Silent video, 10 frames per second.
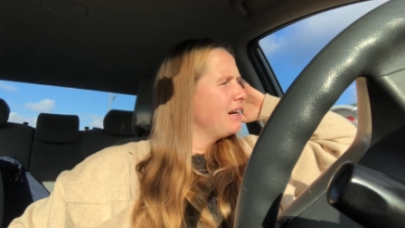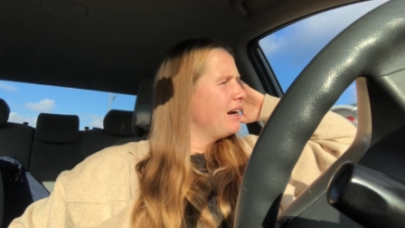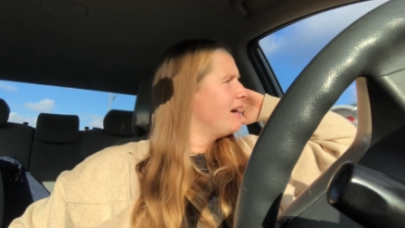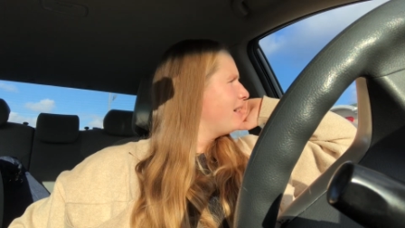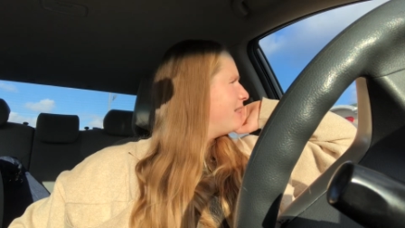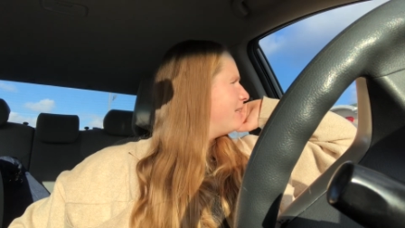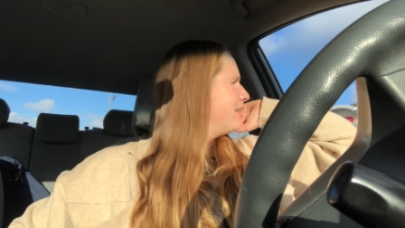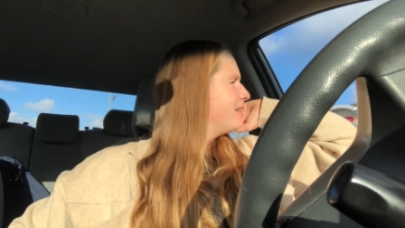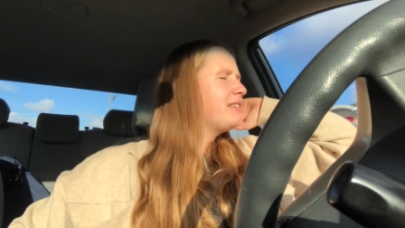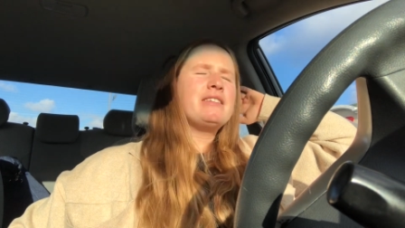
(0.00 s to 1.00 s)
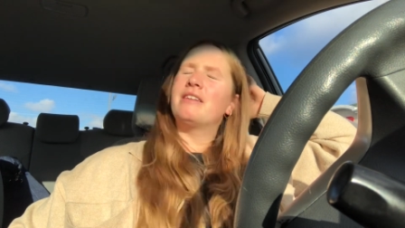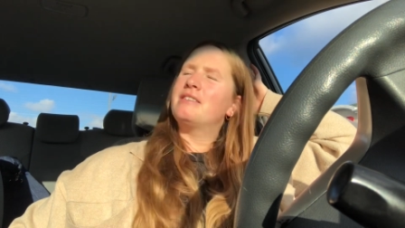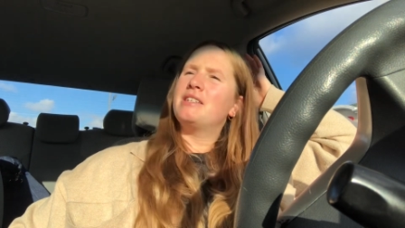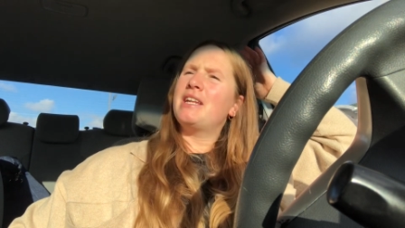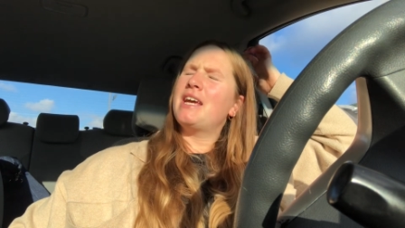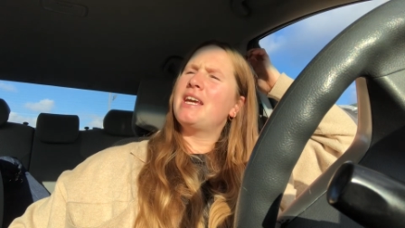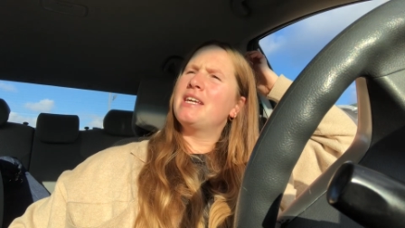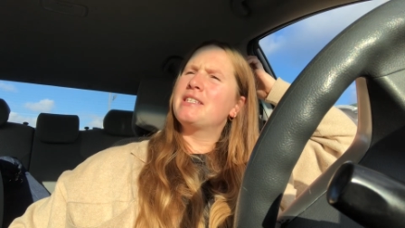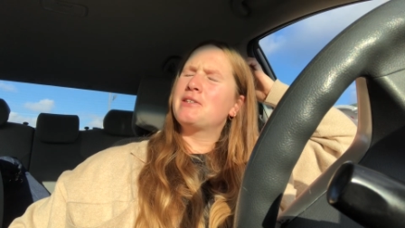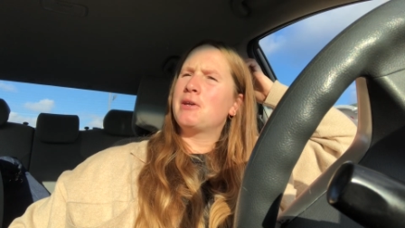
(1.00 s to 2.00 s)
Uh, today
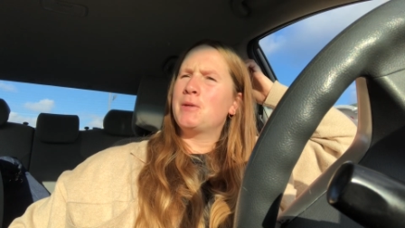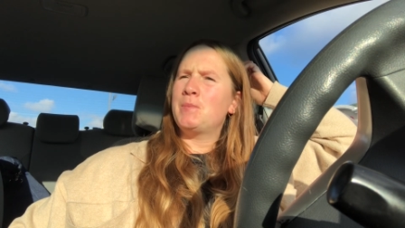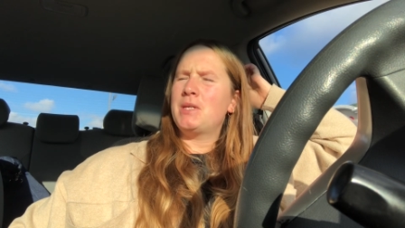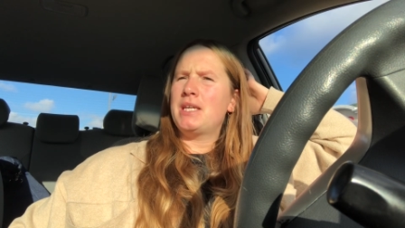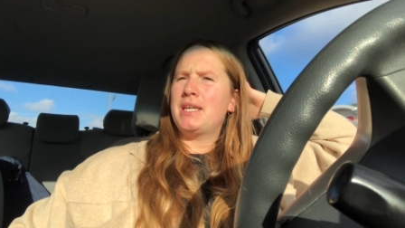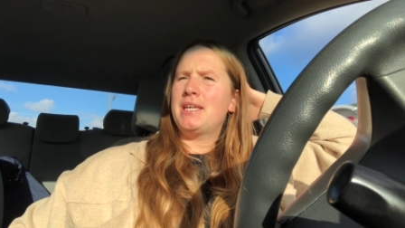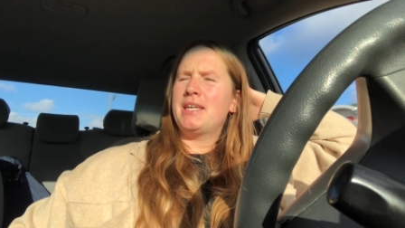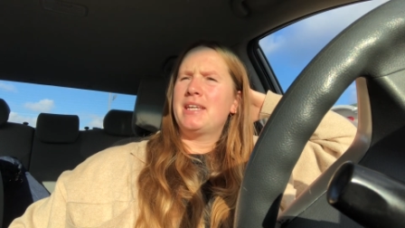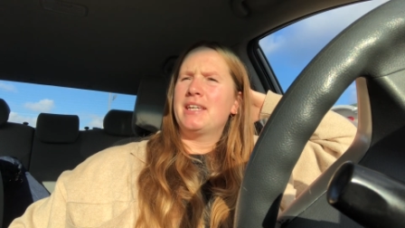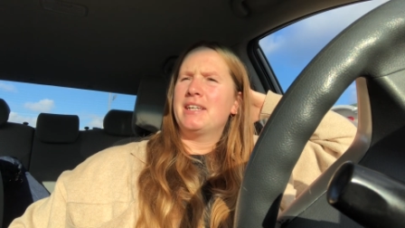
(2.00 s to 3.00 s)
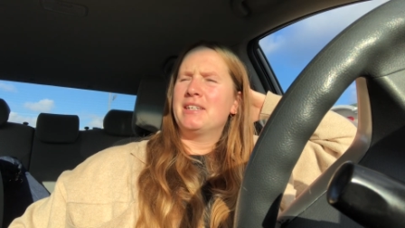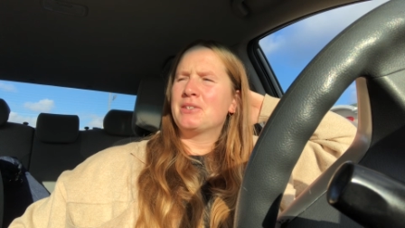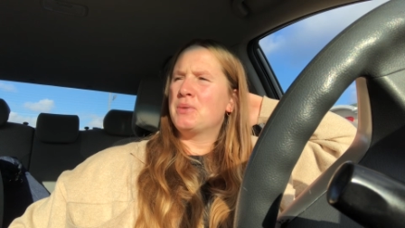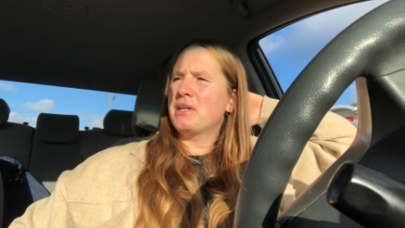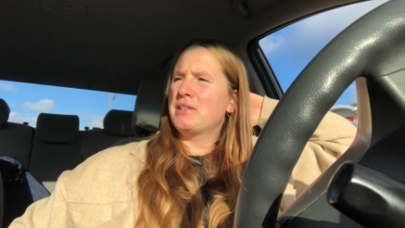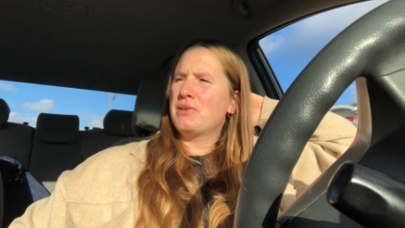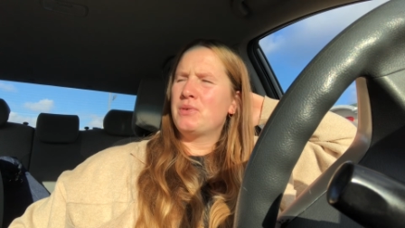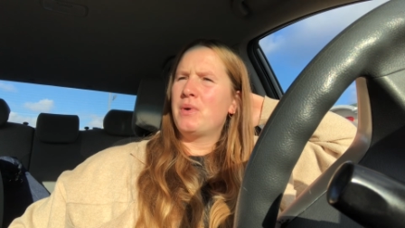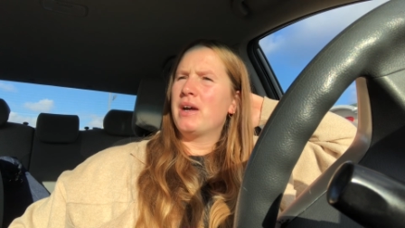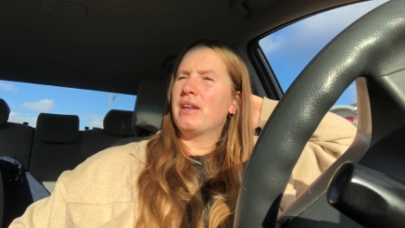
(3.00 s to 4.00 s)
it's going to be a quick
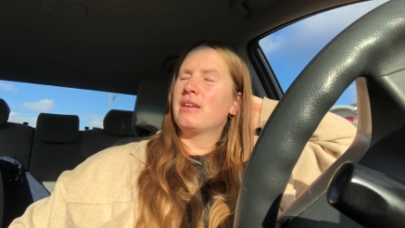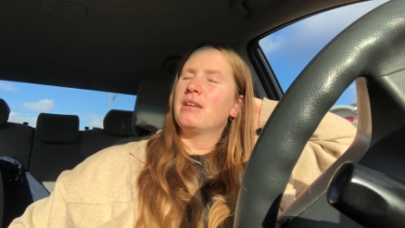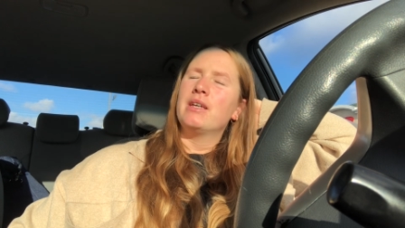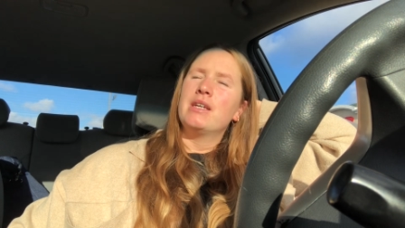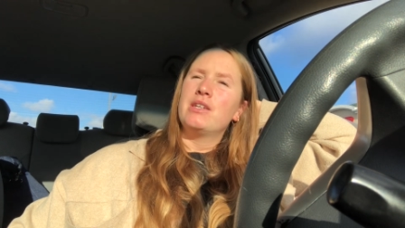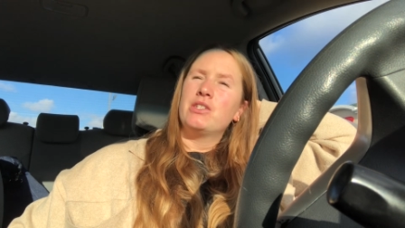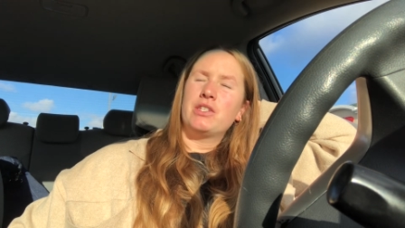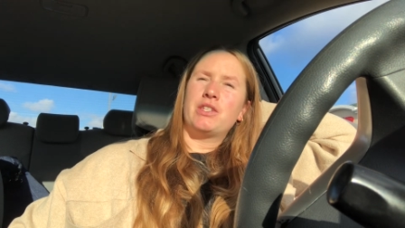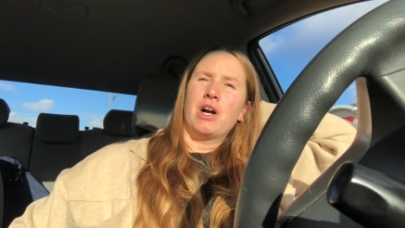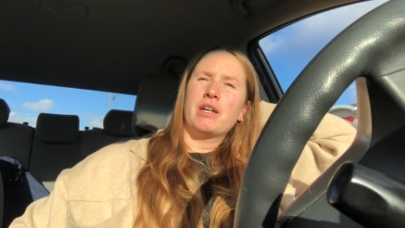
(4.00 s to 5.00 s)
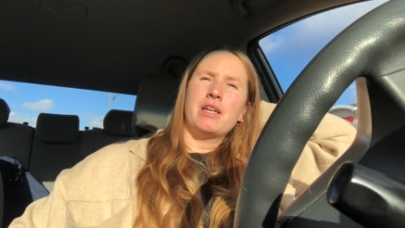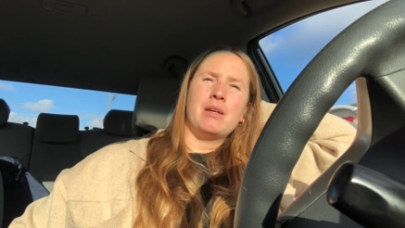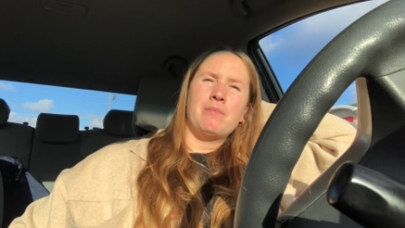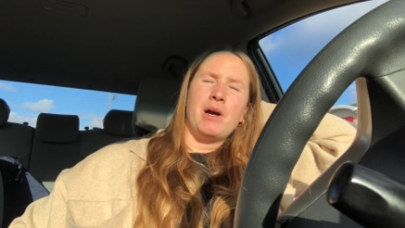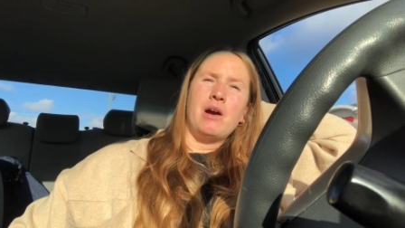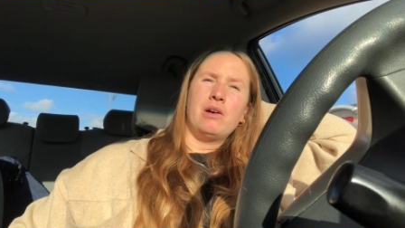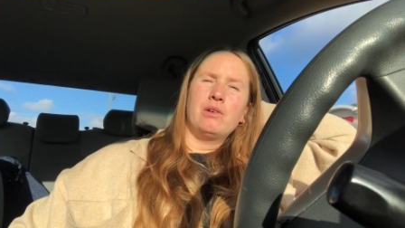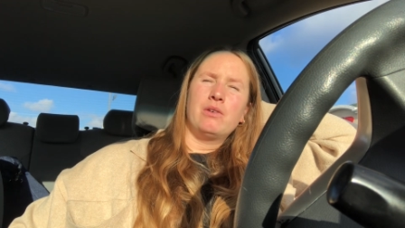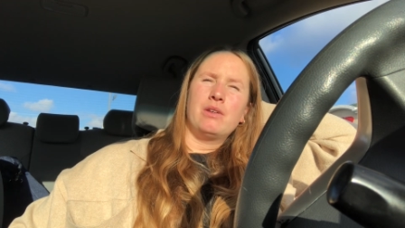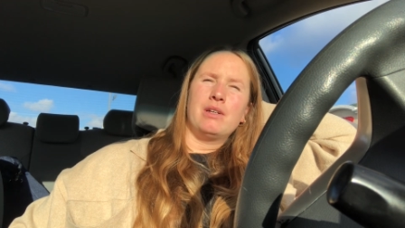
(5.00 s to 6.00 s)
little one just talking
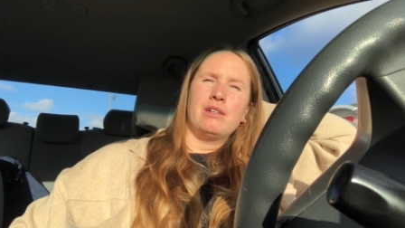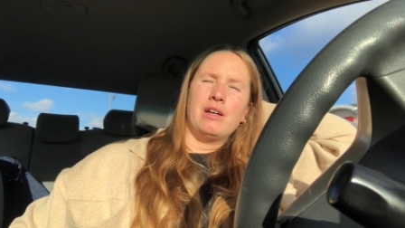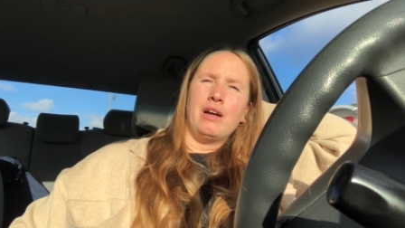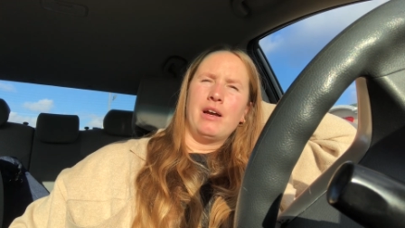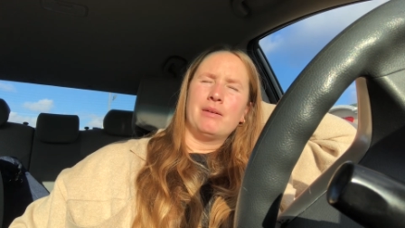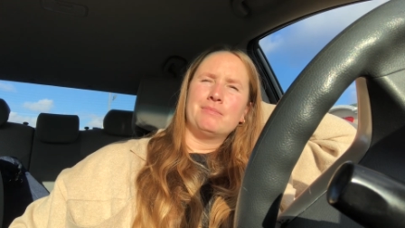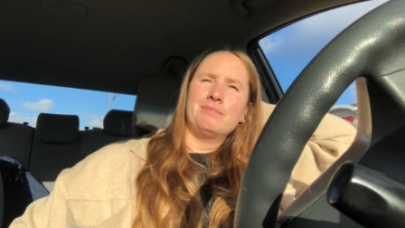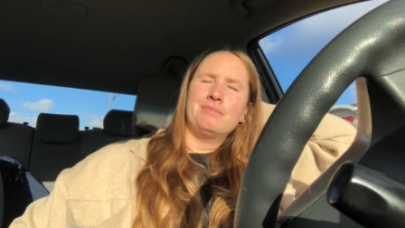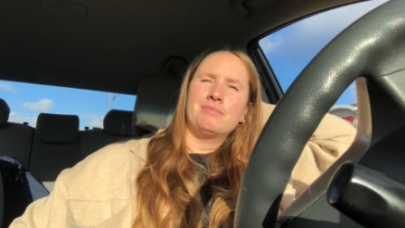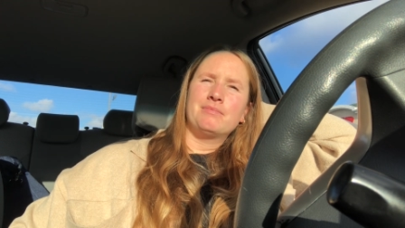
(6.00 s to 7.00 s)
about um,